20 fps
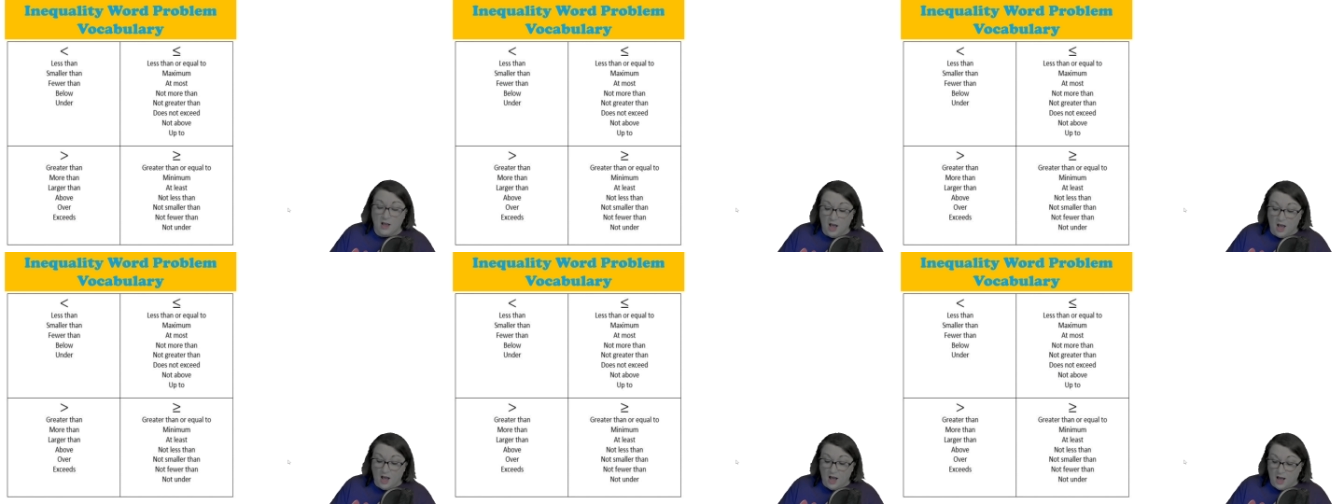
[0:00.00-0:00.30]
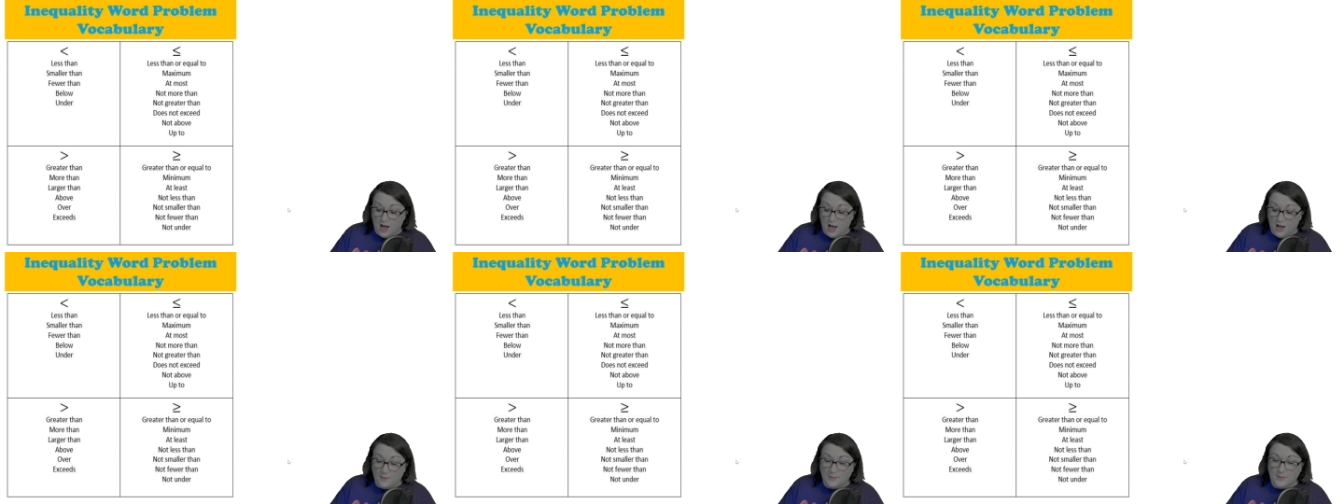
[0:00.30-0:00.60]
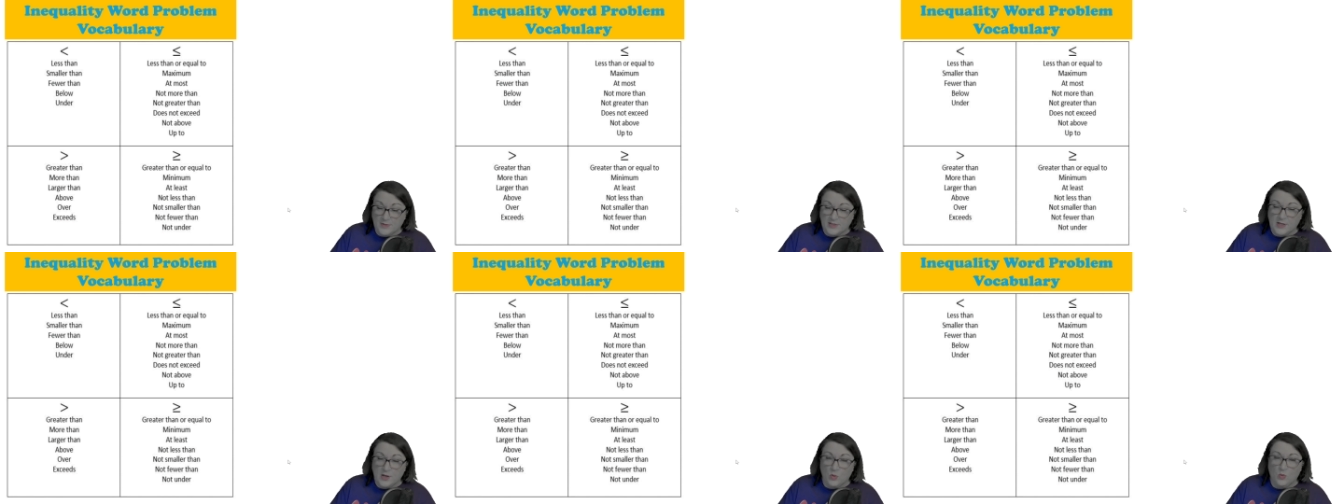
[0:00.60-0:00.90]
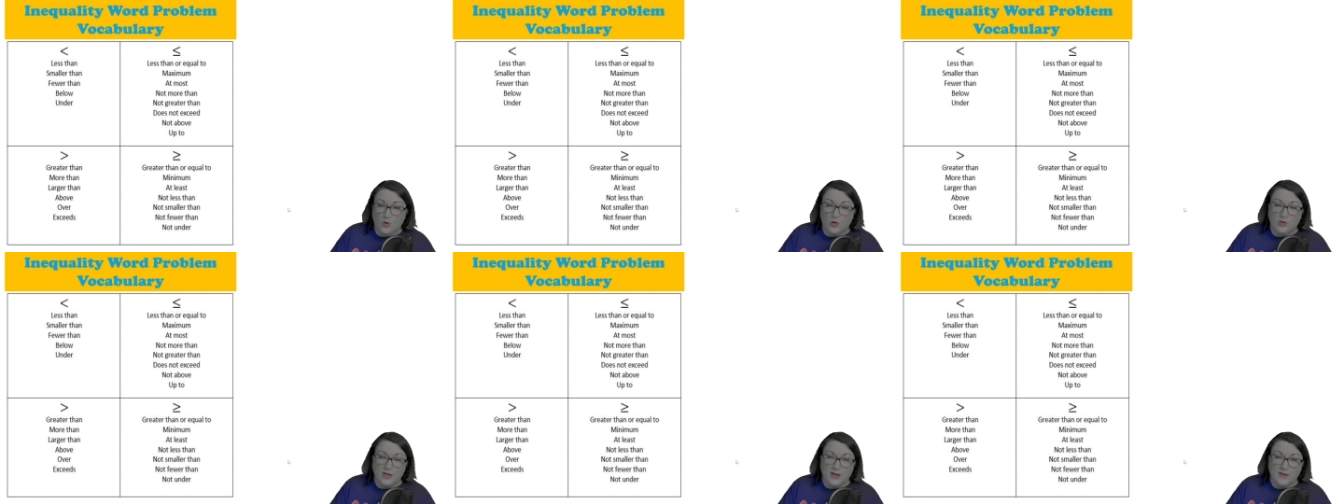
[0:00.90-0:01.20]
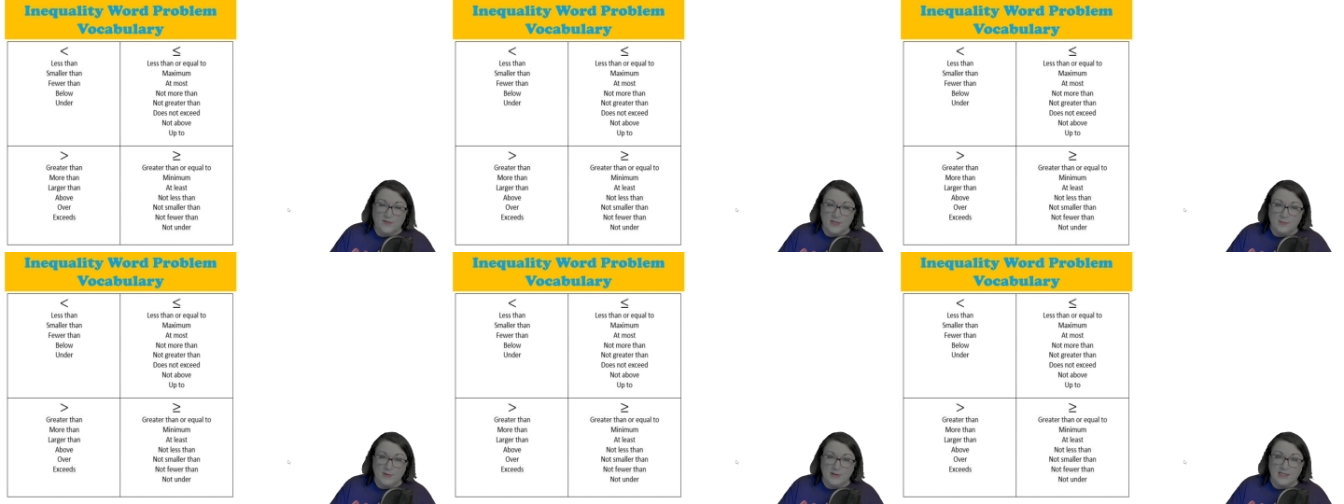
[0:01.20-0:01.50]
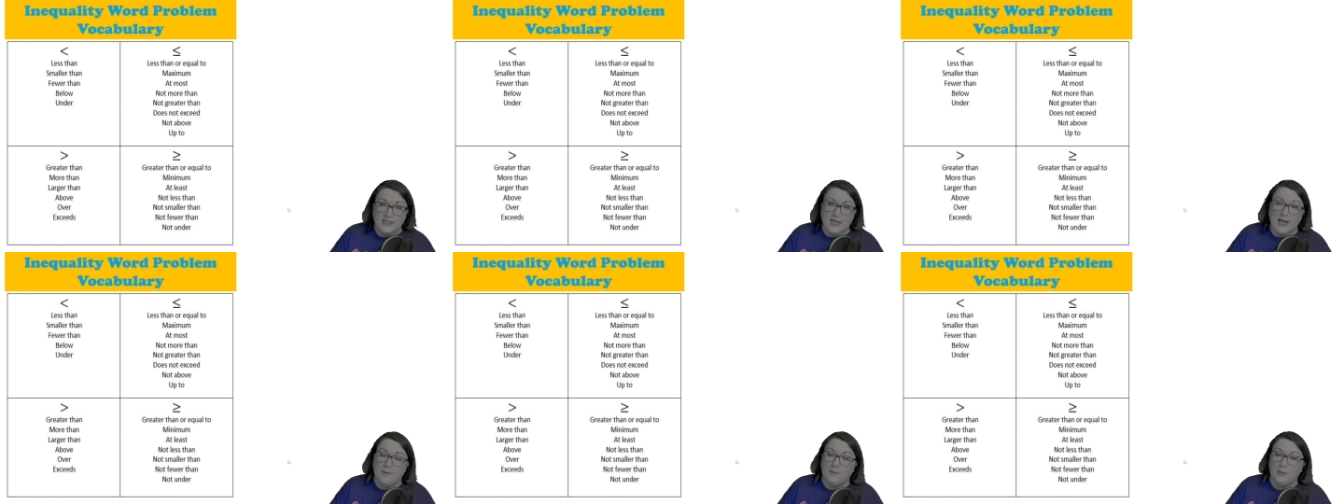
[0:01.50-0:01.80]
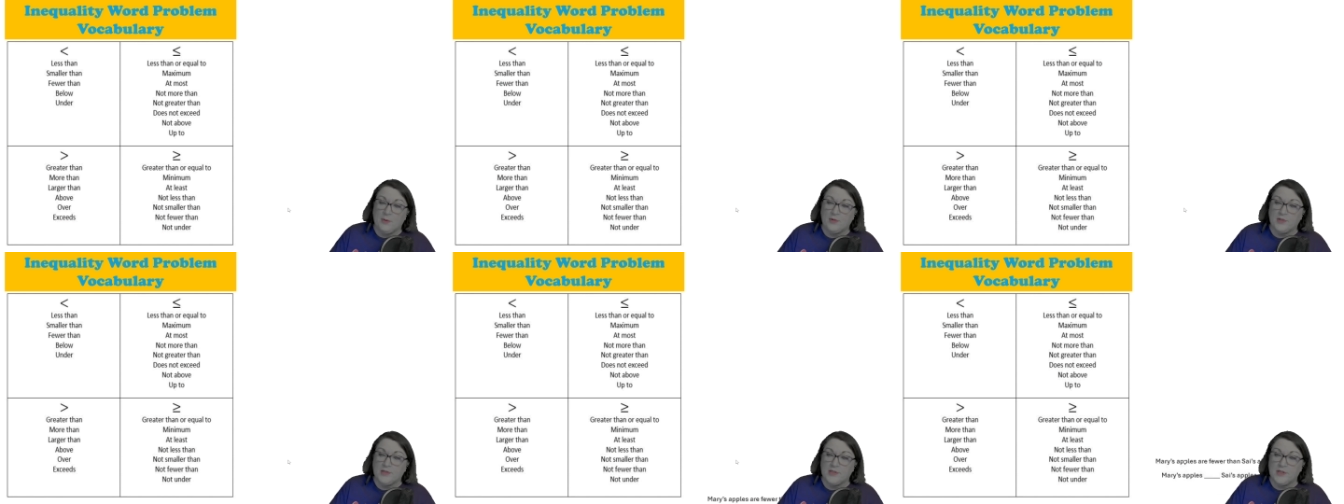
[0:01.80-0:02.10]
So we'll give some
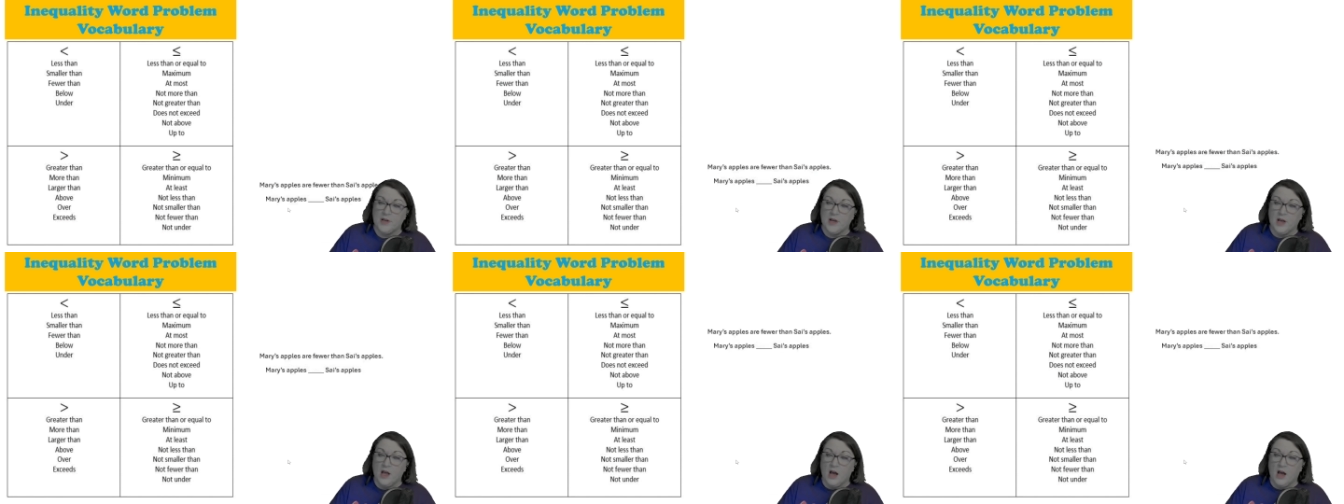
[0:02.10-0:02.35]
examples.